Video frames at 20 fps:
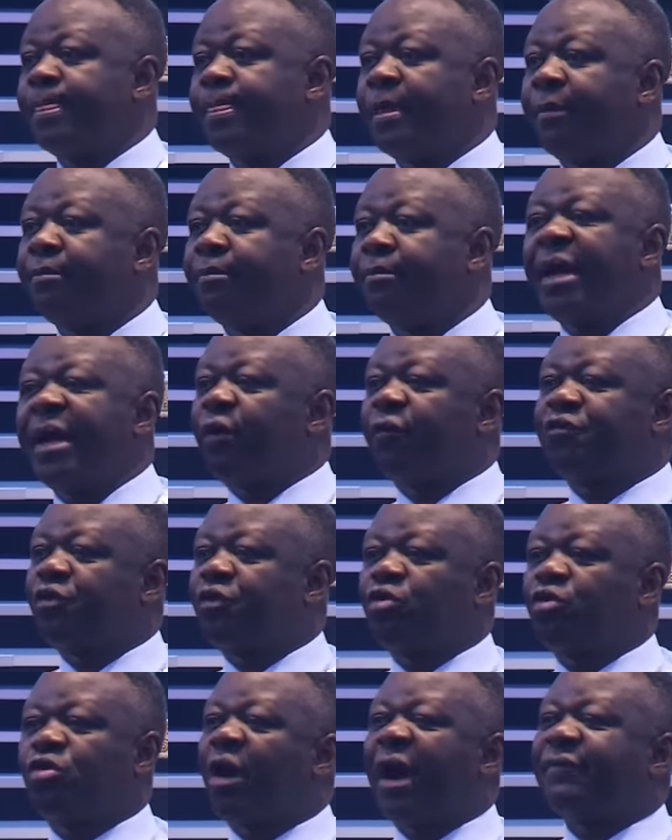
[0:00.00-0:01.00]
Many of
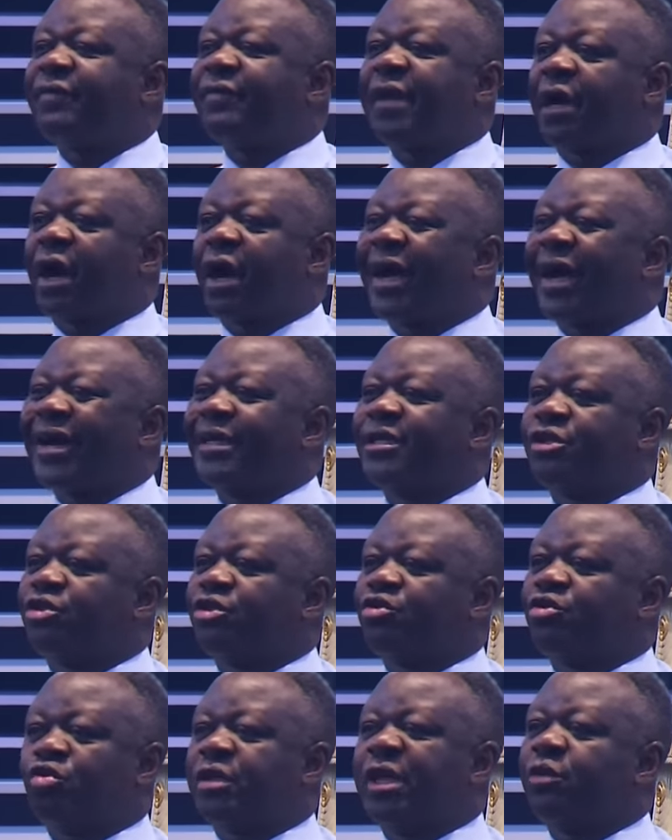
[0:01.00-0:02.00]
you don't have the
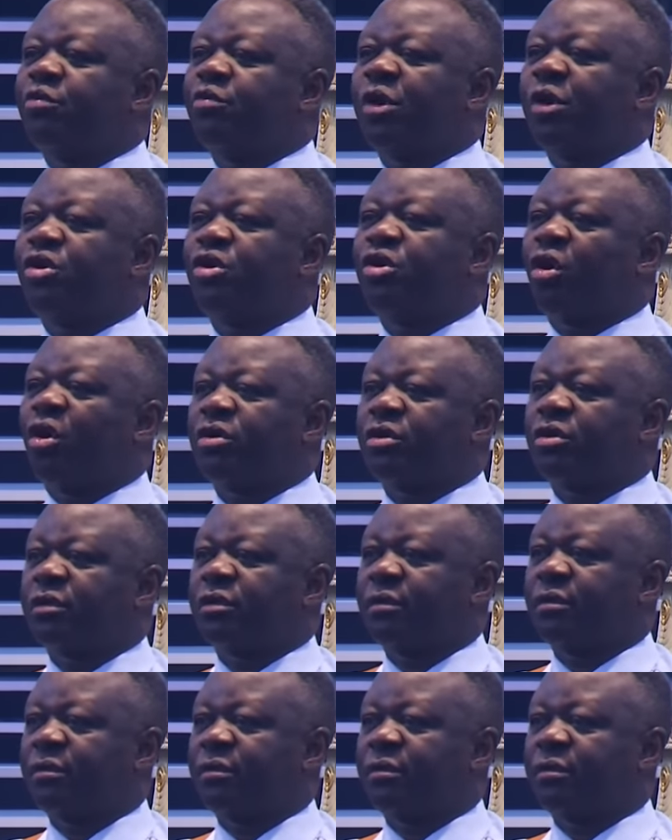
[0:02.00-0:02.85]
courage to deal with dogs.